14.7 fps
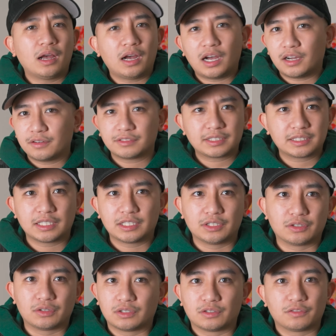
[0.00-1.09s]
Obviously, you
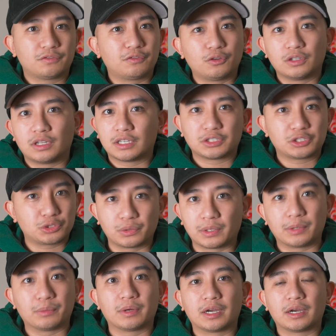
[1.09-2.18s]
know, your full-on
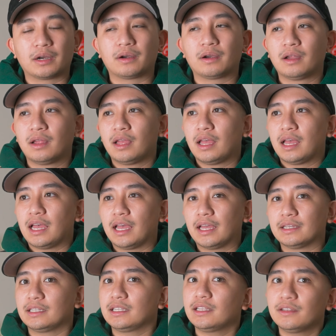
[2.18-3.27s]
streetwear,
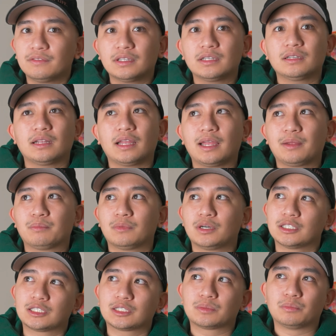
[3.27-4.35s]
and even a
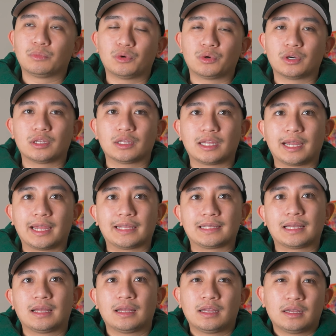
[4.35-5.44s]
much more like
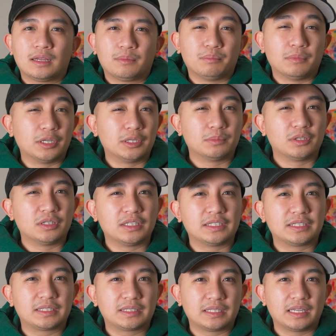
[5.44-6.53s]

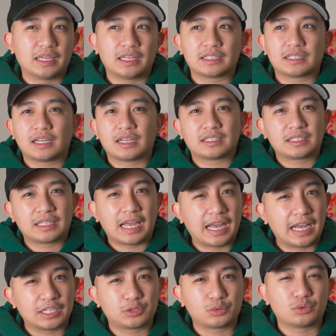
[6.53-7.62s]
minimalistic
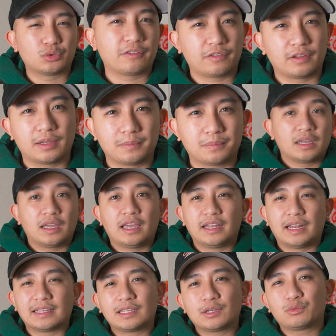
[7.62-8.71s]
casual fit. And
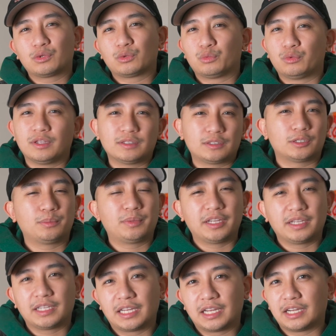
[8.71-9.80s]
I think with winter
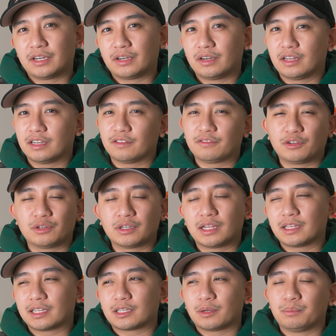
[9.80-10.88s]
being here, and if you're not
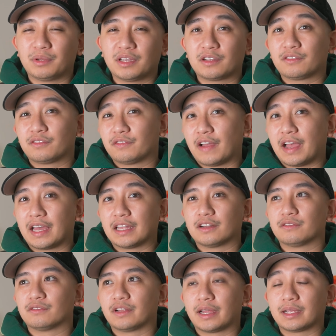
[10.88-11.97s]
like a big fan
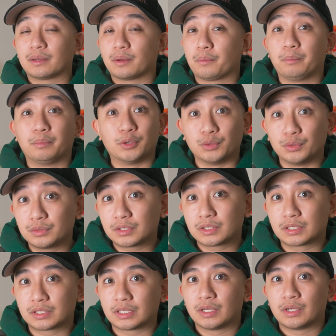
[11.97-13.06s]
of like
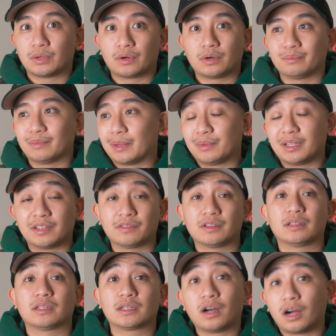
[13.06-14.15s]
boots or maybe even
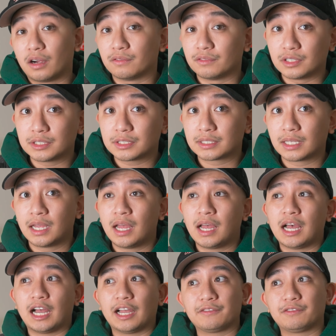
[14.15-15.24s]
the Converse,
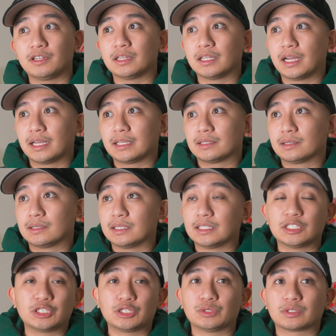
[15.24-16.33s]
I feel like
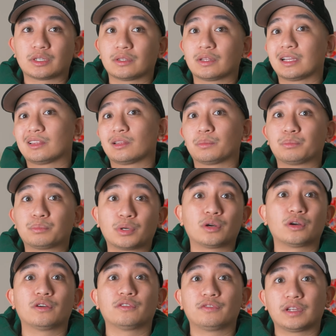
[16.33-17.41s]
these shoes are like the
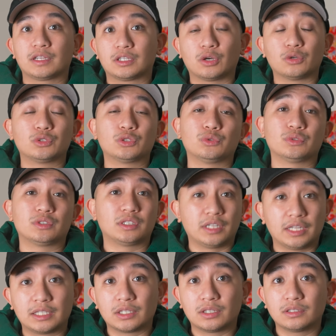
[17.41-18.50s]
perfect go-to
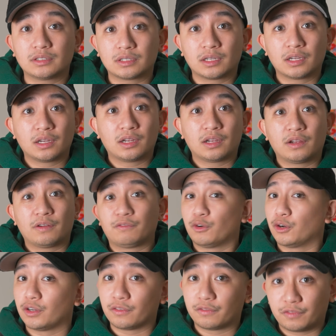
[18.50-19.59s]
sneakers for
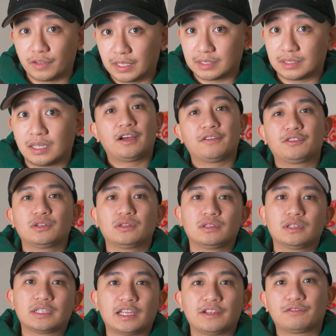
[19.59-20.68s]
your fit. If you're
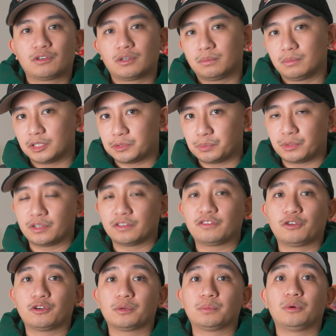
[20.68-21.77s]
looking for a much more
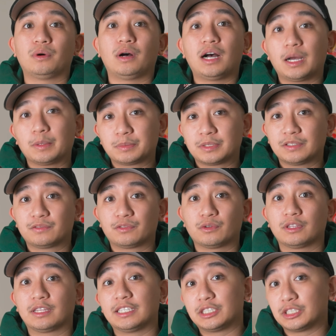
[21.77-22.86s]
affordable option for
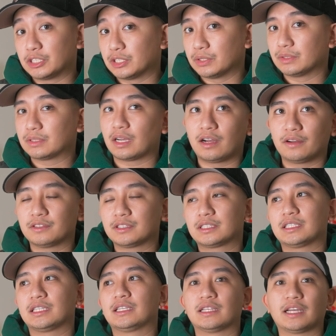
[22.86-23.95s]
these shoes,
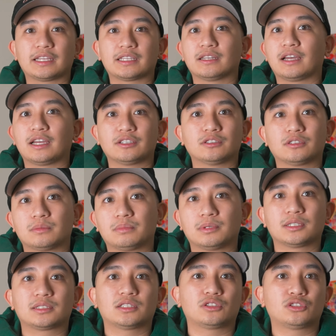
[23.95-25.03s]
obviously like 900
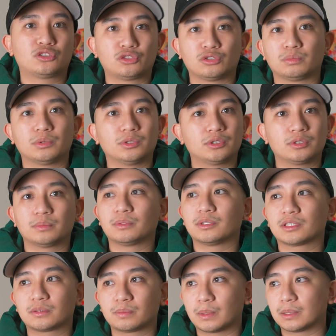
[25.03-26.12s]
bucks is super, super
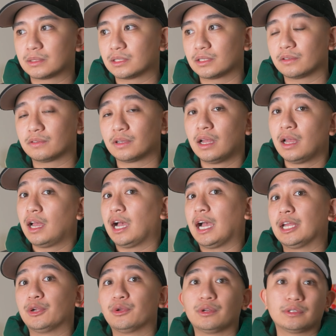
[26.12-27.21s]
expensive. I
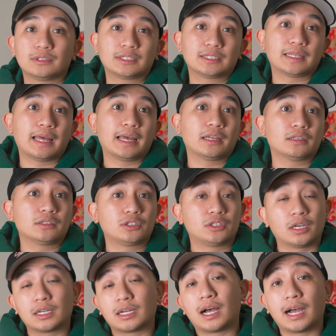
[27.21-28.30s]
noticed that
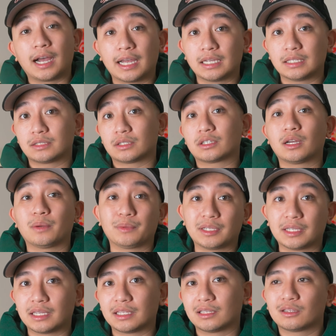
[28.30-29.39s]
Dunk Highs are coming
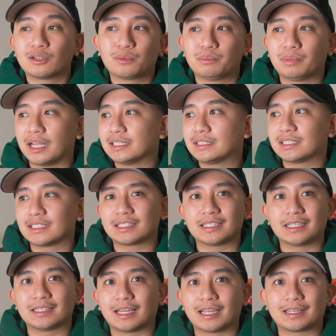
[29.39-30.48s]
in and they're
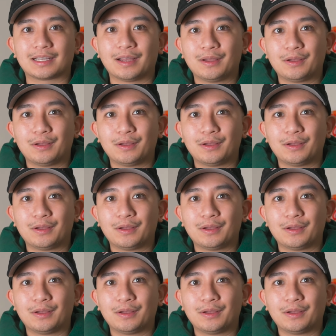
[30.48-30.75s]
basically like